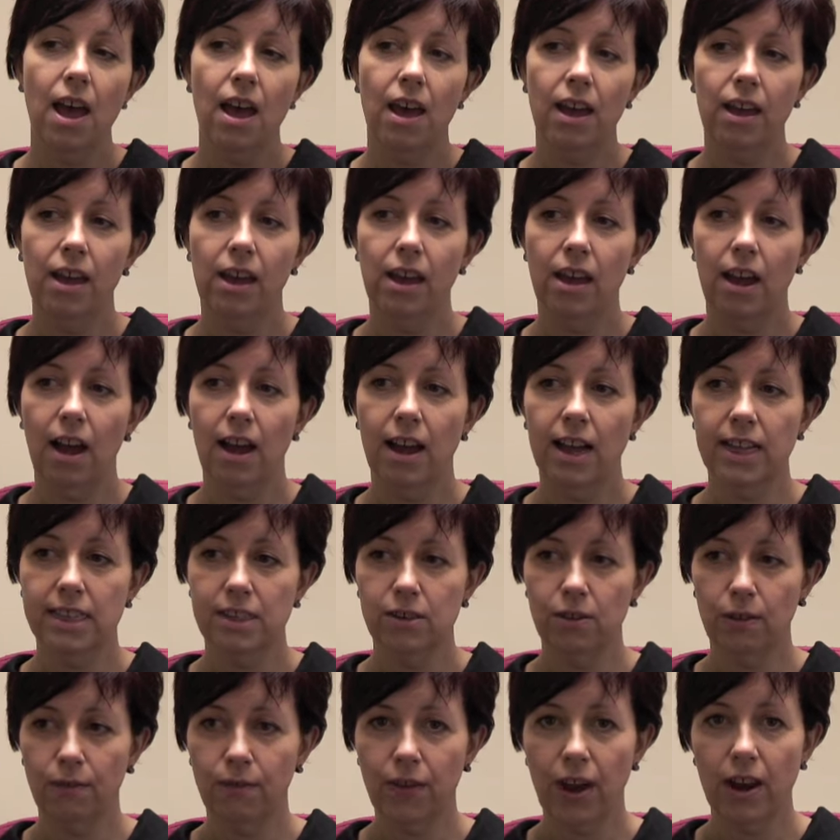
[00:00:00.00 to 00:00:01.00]

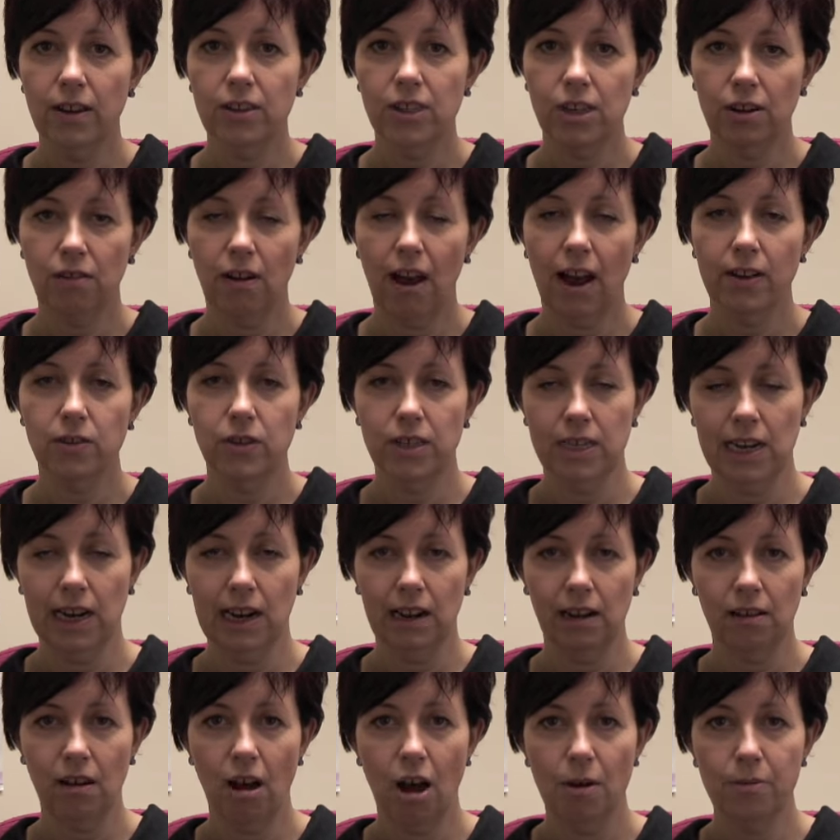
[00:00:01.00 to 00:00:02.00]
Took photographs, did a
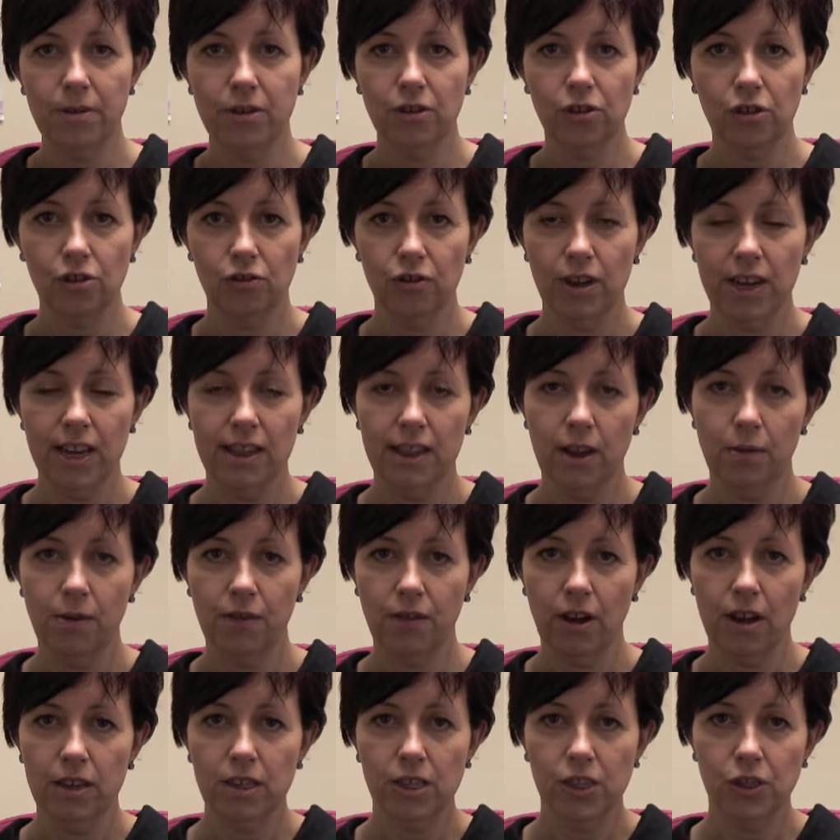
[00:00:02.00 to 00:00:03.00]
little commentary, and then we've
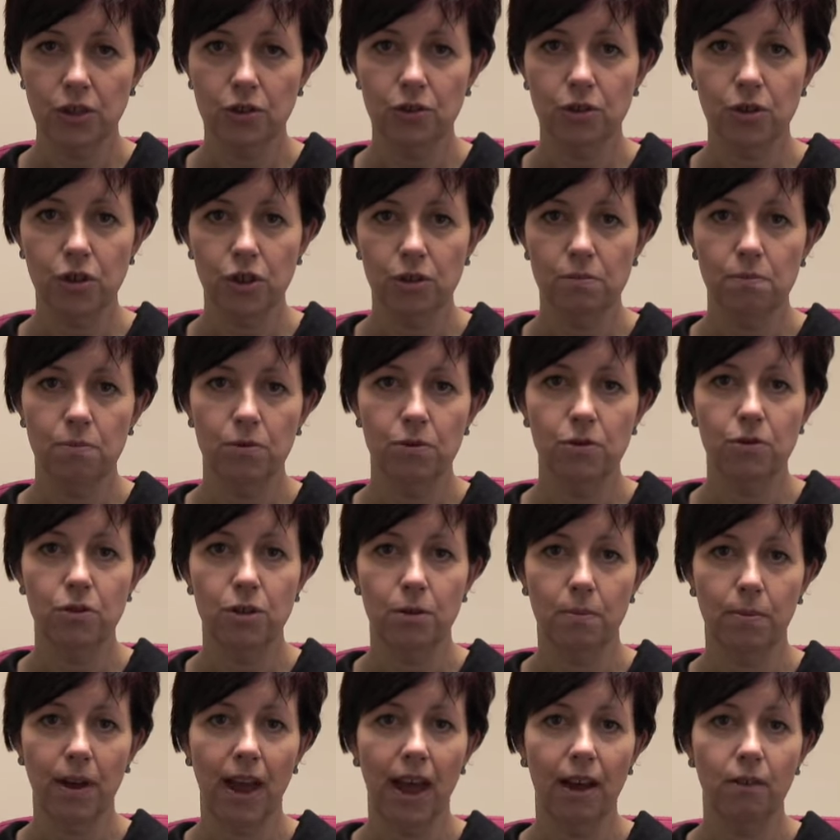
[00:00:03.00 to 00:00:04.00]
got a discussion
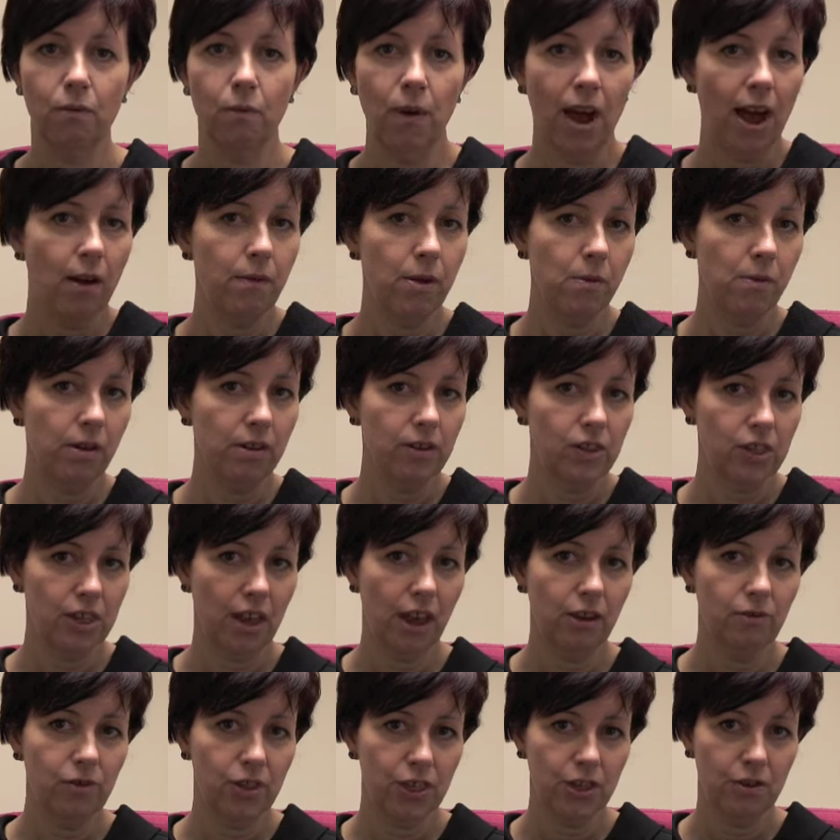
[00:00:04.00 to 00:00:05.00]
board about where we want to
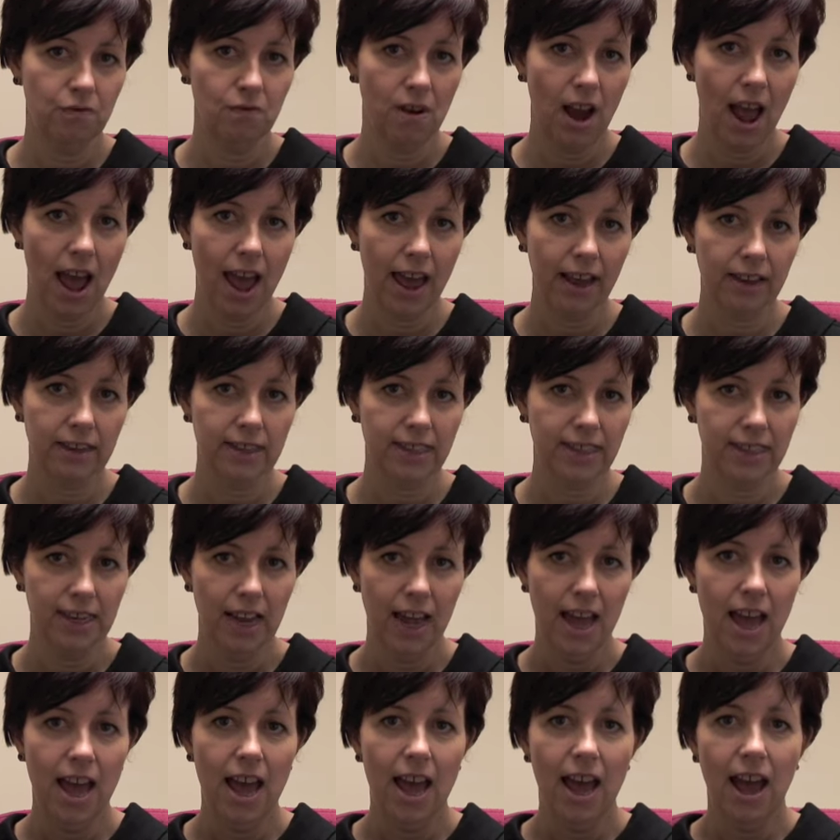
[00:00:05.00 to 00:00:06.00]
go to next.
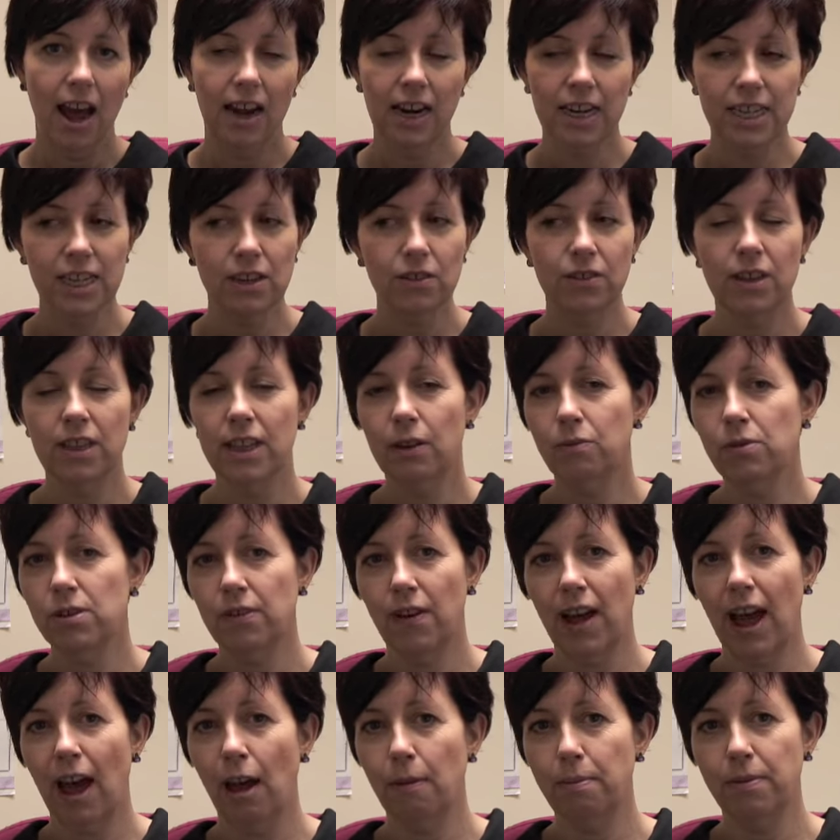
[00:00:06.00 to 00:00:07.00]
And I don't think that would
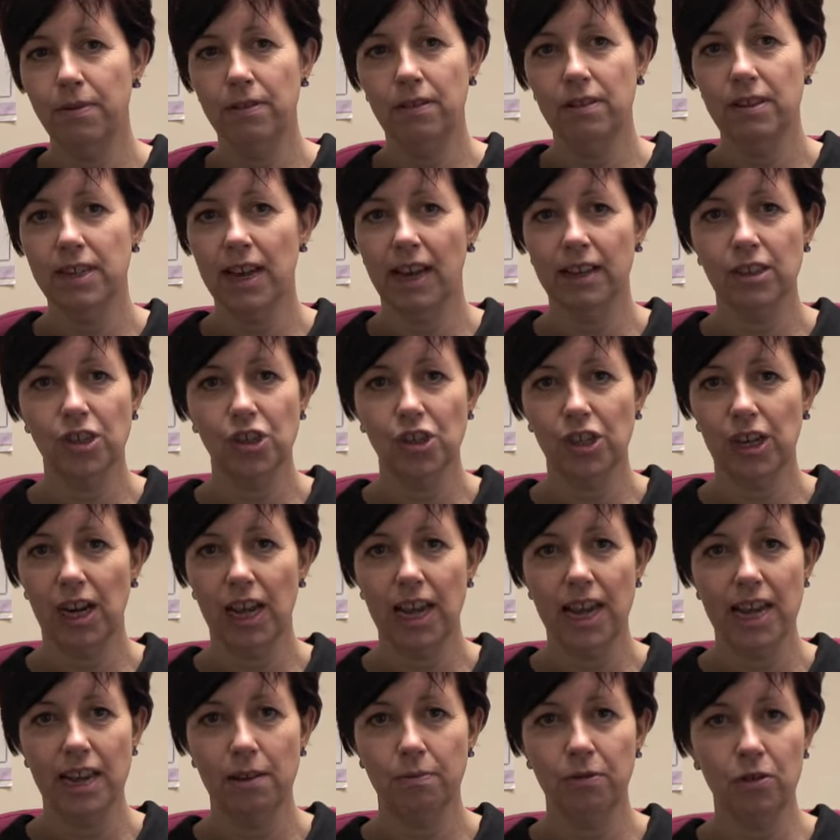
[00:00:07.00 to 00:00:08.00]
have happened
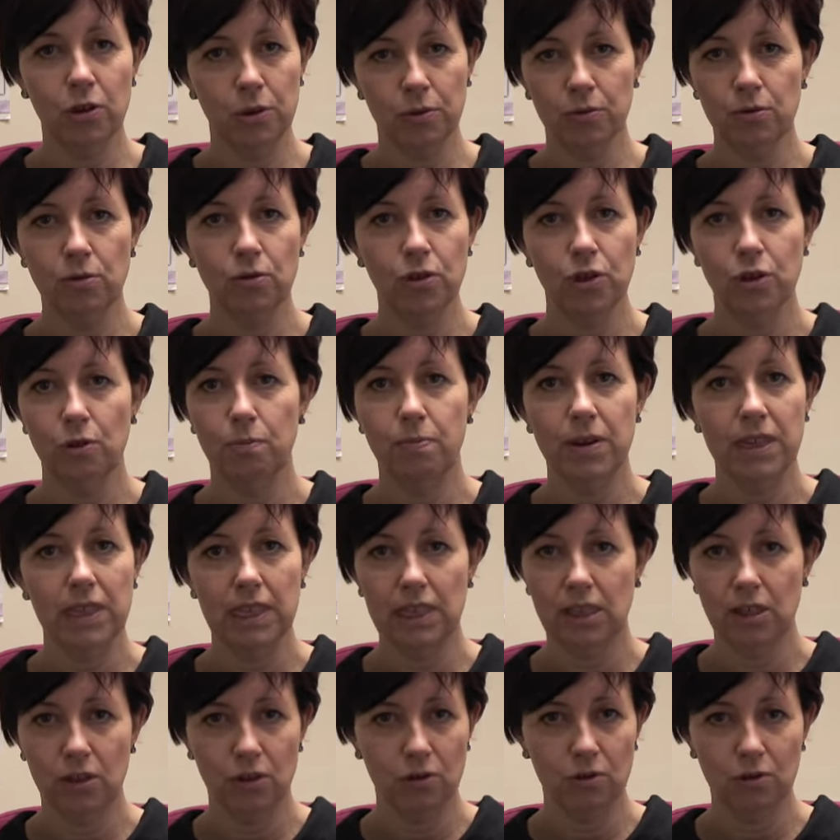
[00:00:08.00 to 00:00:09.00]
actually, because we're all too
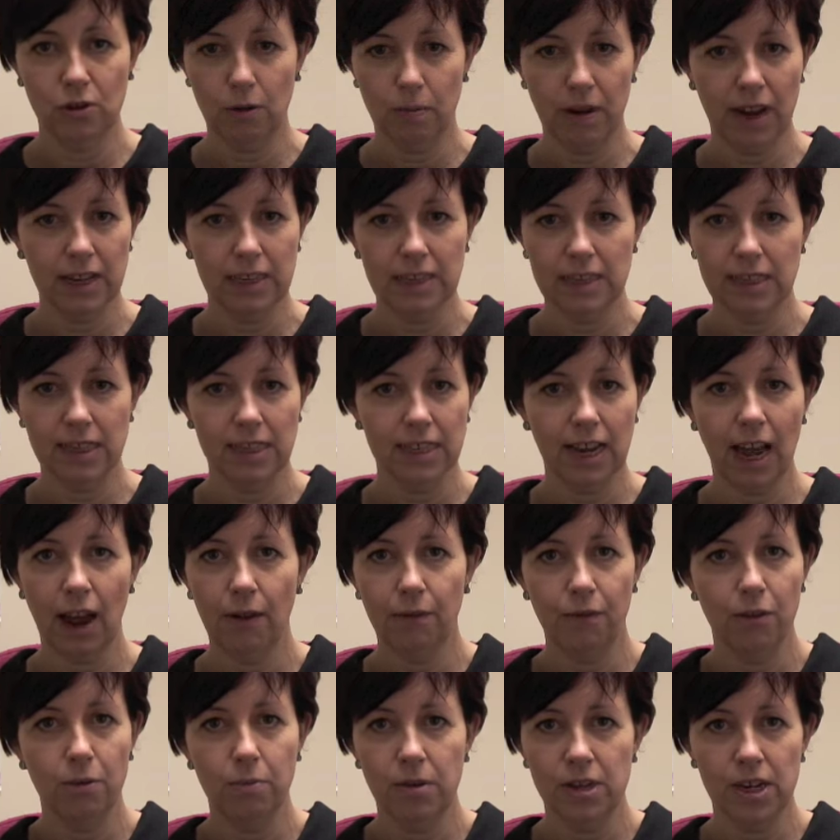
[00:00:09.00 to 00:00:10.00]
busy to talk about it in the
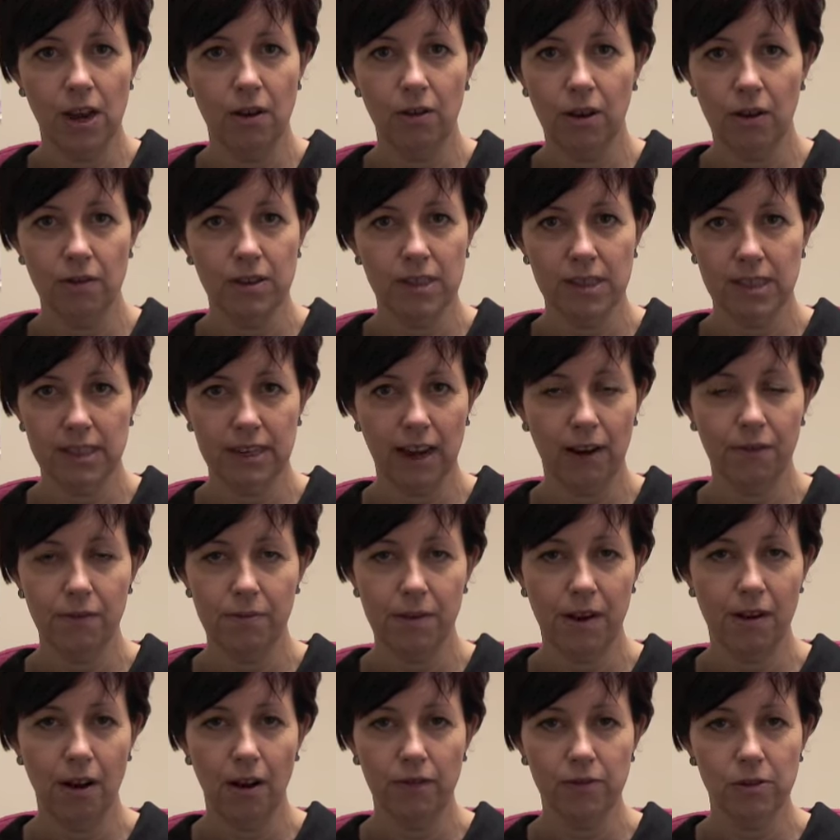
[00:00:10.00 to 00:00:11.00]
staff room. We don't go into the staff
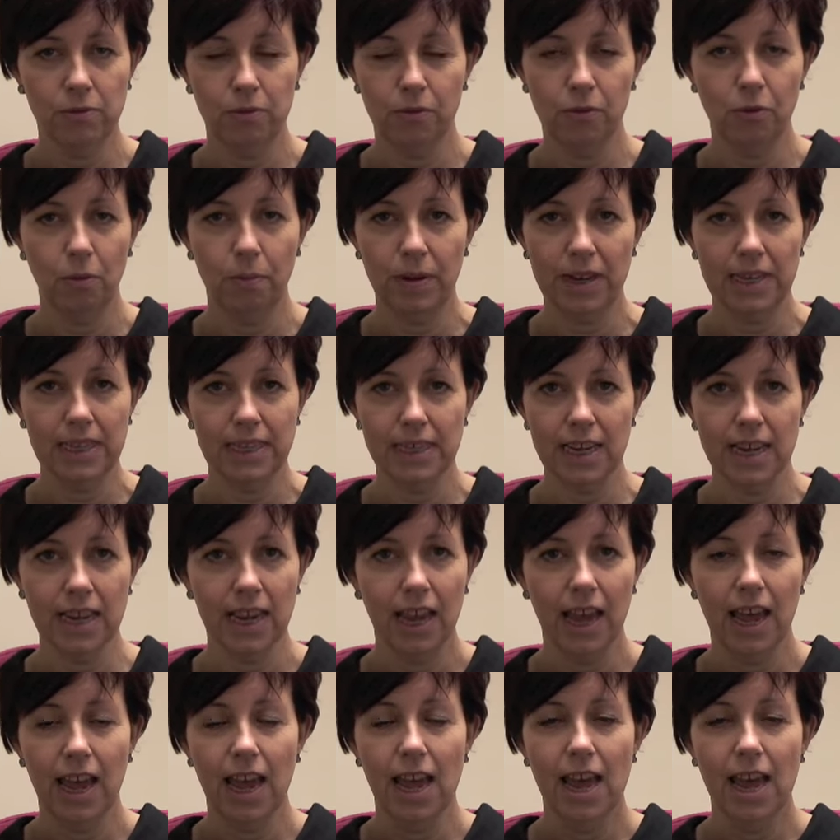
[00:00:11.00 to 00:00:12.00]
room very often, we're all busy.